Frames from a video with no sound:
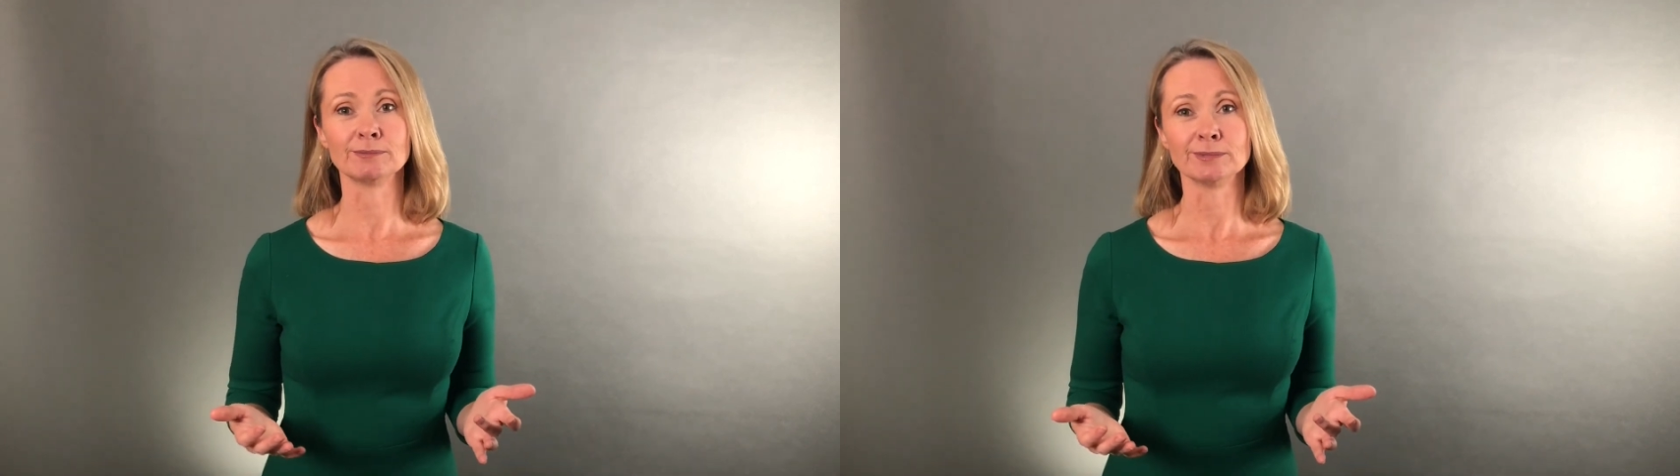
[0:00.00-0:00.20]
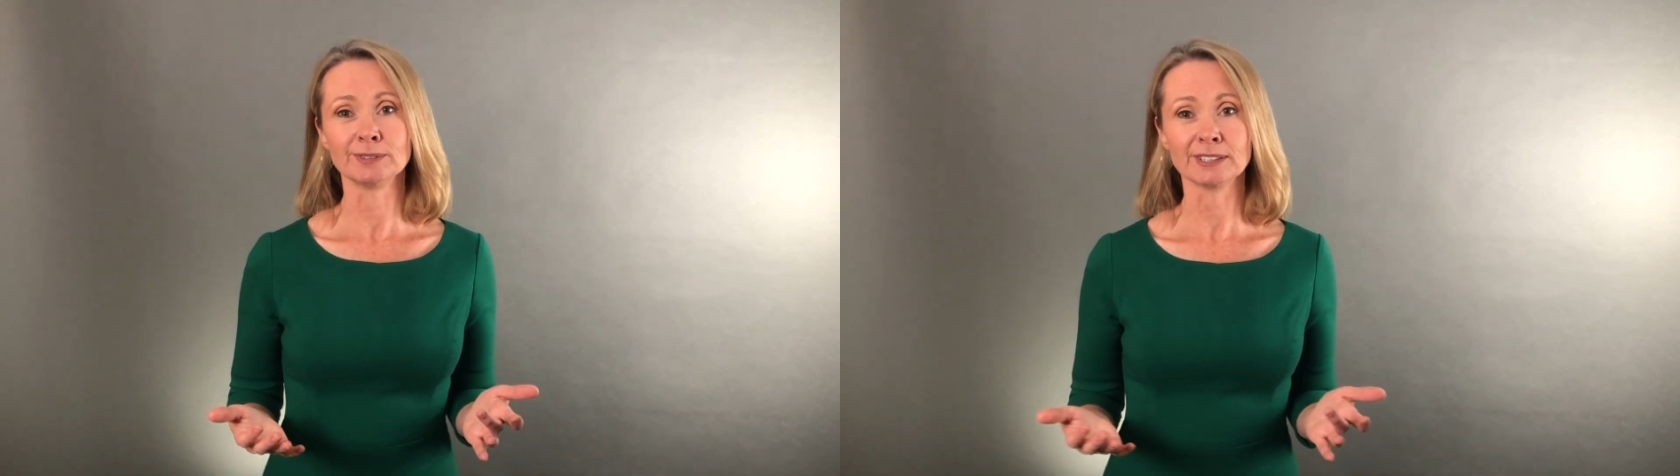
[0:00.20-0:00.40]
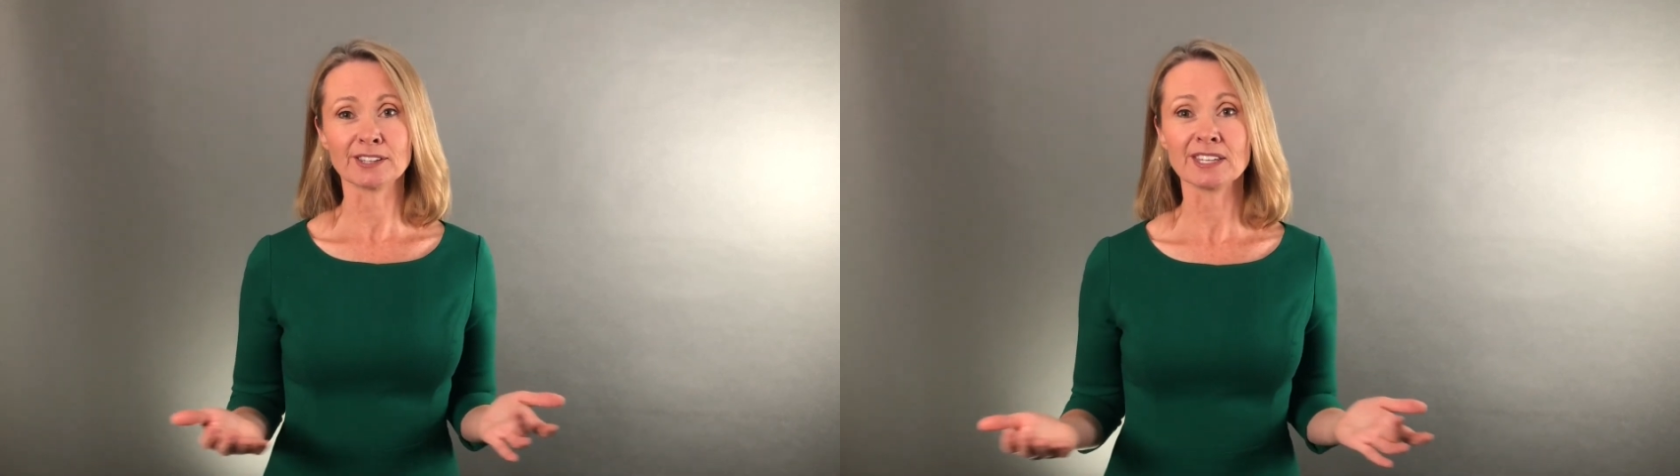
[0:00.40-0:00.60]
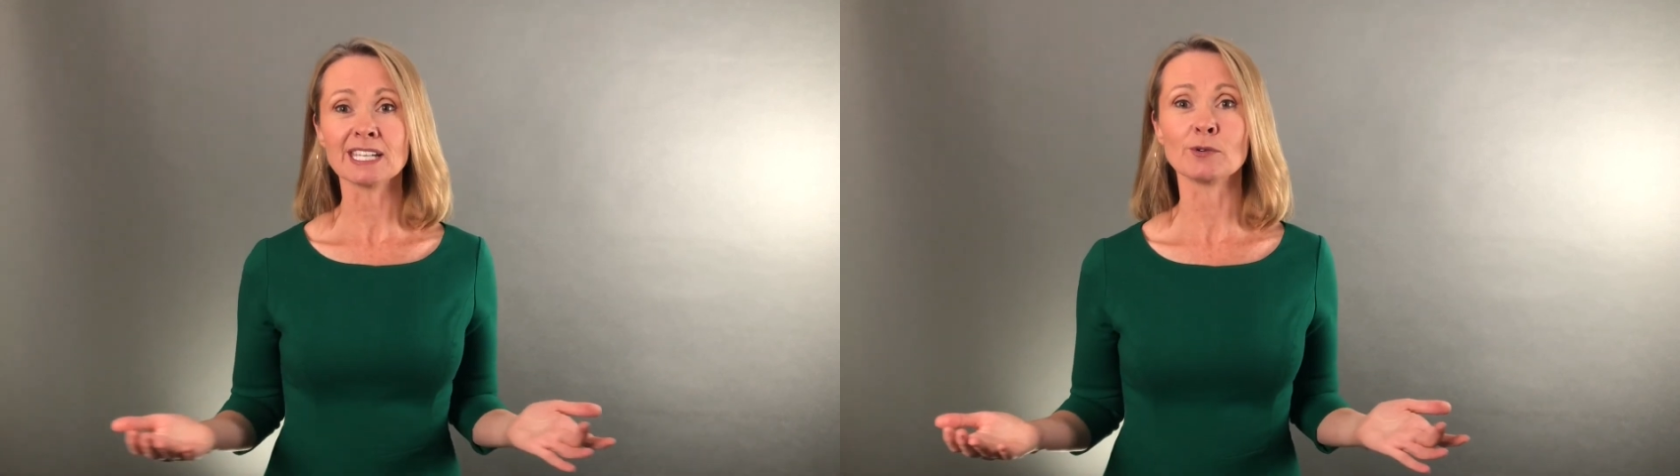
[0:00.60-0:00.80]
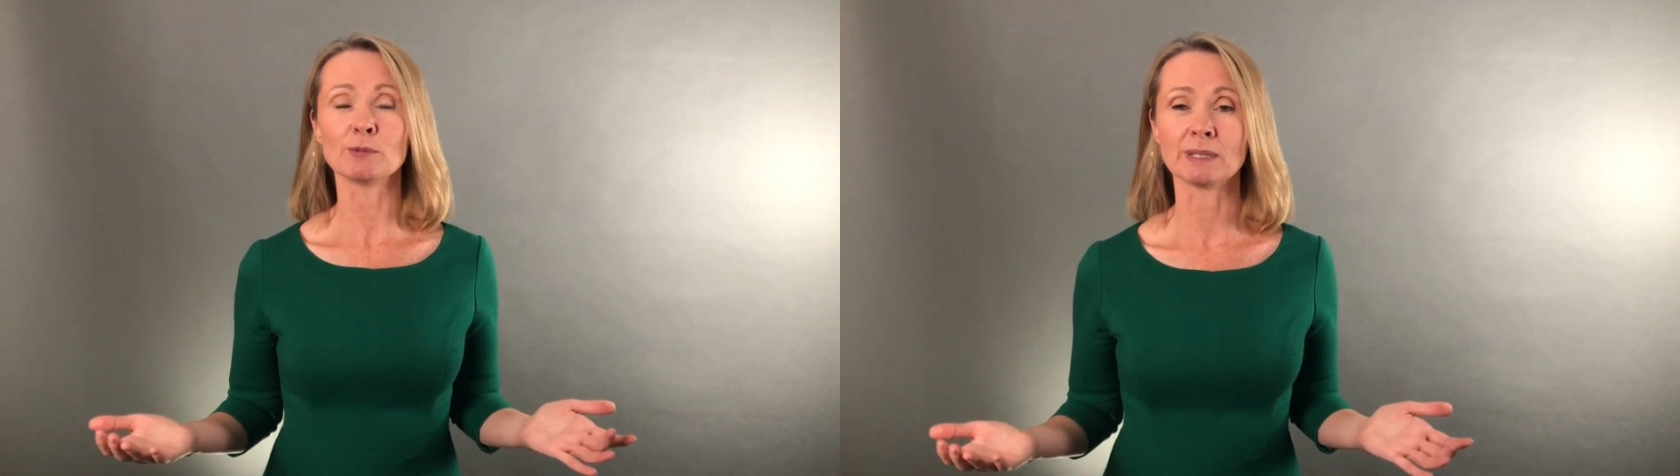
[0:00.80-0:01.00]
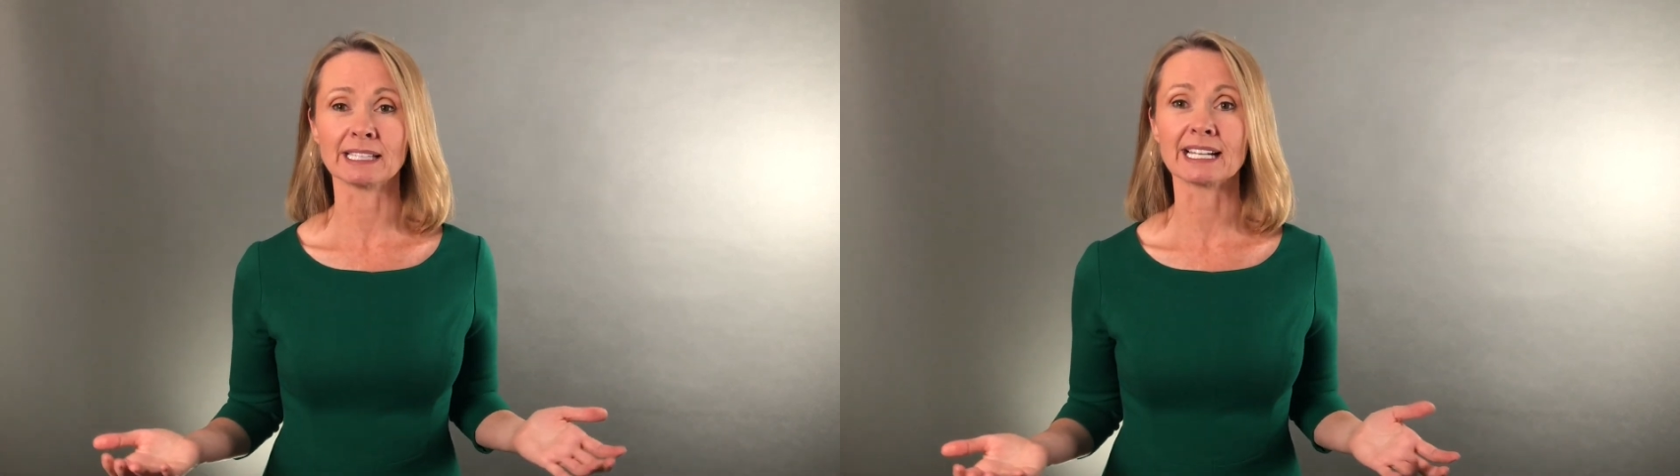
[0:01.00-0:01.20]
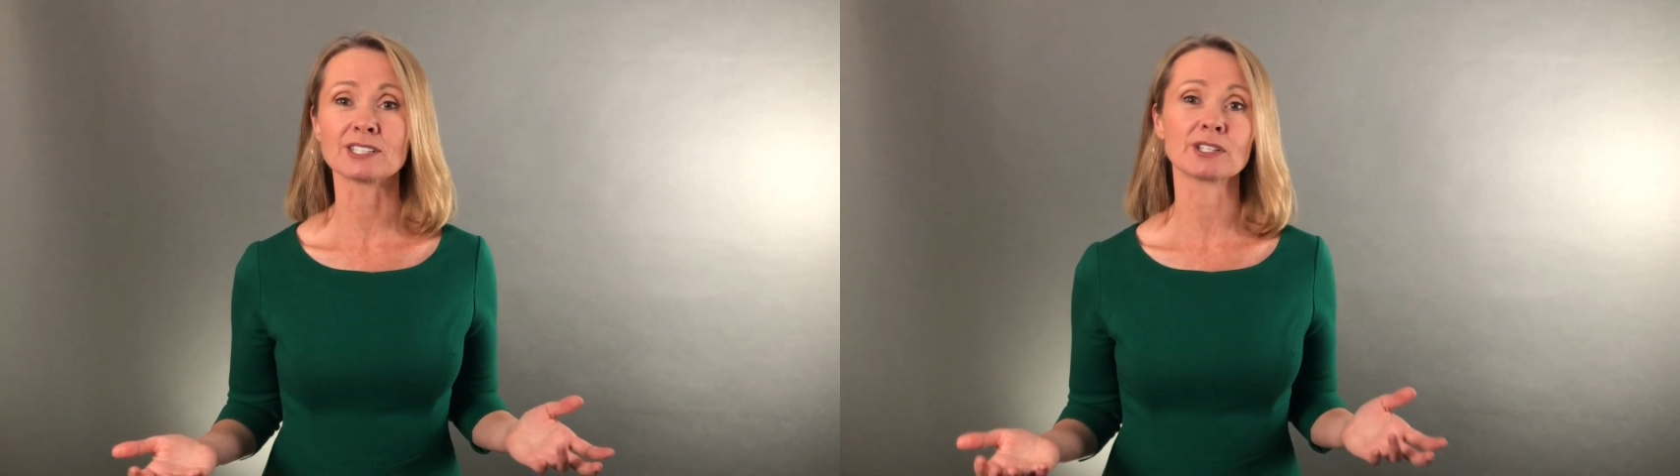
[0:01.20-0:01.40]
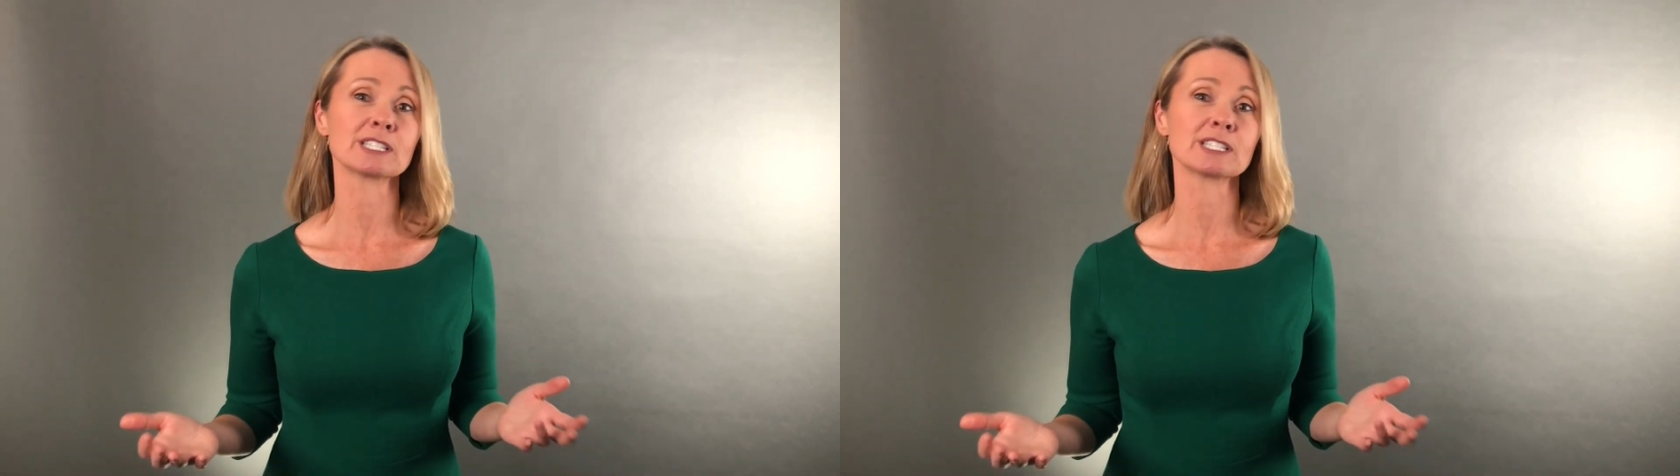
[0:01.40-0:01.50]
what you think it would be like during